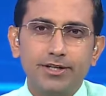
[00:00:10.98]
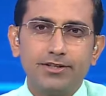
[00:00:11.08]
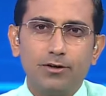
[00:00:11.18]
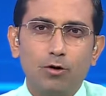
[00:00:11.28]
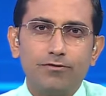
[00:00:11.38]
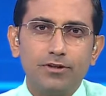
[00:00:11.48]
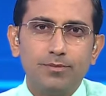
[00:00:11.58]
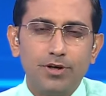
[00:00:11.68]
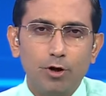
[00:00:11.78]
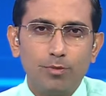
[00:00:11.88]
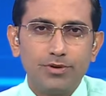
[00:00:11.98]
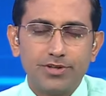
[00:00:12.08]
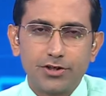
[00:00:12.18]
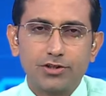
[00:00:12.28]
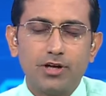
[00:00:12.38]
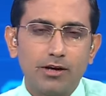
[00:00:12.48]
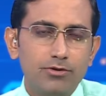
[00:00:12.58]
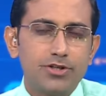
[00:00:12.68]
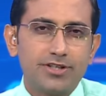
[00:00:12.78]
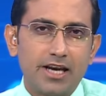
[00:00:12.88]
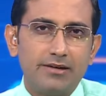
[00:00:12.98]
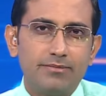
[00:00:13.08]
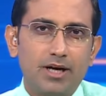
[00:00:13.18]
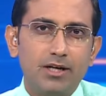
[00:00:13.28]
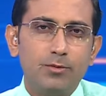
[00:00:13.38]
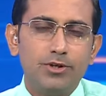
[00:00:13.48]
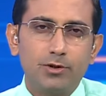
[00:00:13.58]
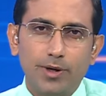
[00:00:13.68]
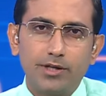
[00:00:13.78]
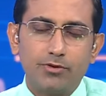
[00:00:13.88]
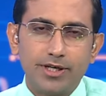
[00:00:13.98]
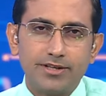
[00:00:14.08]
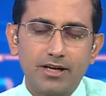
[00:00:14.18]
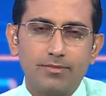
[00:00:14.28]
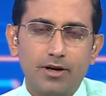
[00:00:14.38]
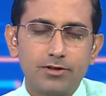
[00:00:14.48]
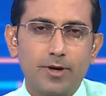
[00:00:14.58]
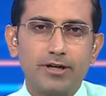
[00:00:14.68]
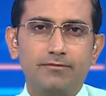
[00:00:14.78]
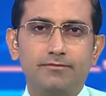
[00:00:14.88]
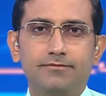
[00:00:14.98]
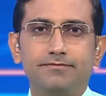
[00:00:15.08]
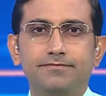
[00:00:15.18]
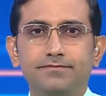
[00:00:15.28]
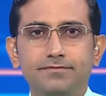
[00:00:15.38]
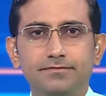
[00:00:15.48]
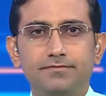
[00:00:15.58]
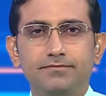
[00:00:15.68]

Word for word: minutes to go for the pre-open session. Anuj is standing by with a quick trade setup. Anuj, morning. Morning,